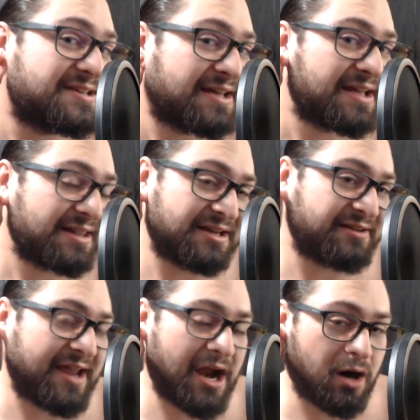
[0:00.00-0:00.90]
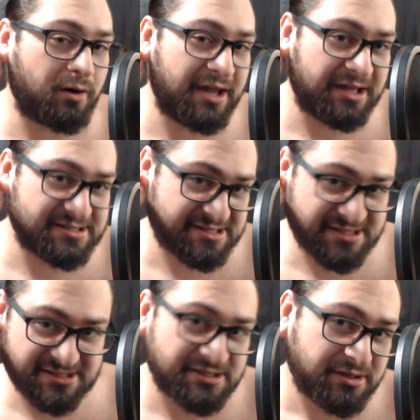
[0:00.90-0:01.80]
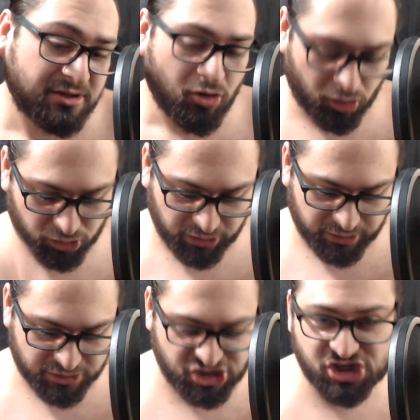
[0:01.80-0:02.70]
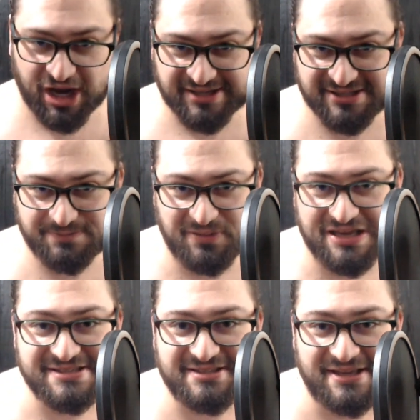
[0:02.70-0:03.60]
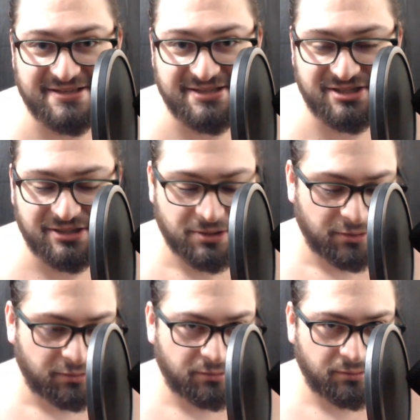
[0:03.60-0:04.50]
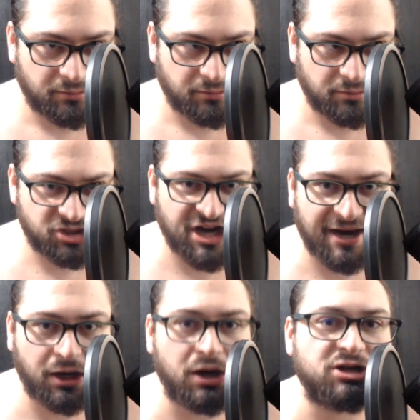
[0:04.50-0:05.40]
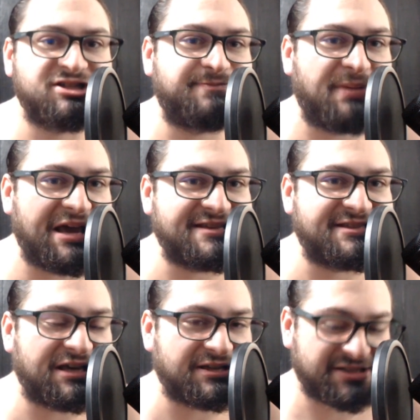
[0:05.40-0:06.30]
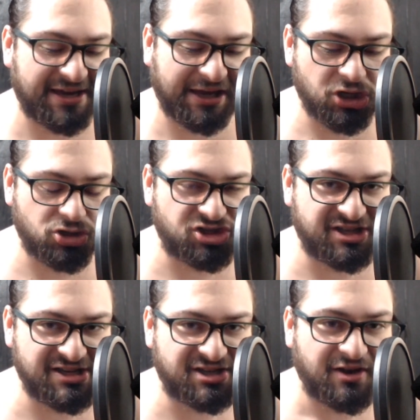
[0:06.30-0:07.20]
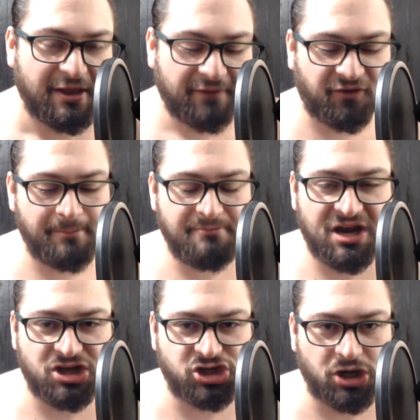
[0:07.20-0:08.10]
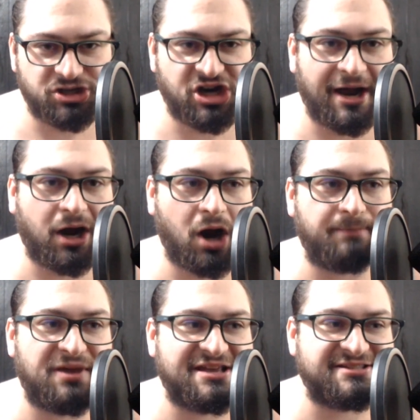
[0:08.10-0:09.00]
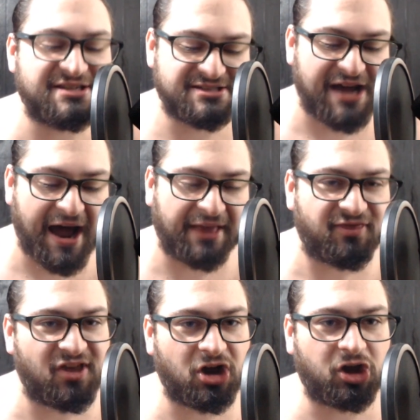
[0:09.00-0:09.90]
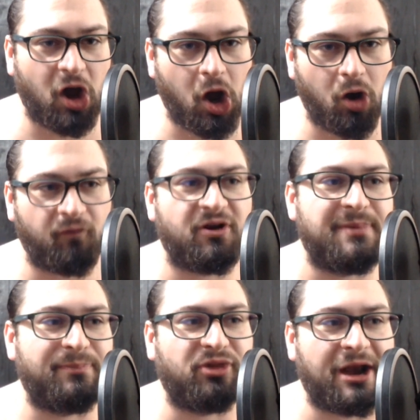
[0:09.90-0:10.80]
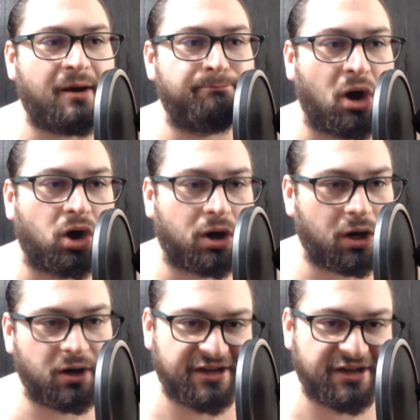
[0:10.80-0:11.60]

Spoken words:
Little earrings. Or little chess pieces. Checkers pieces. I can use these for miniature checker pieces on the go. For people that are bored.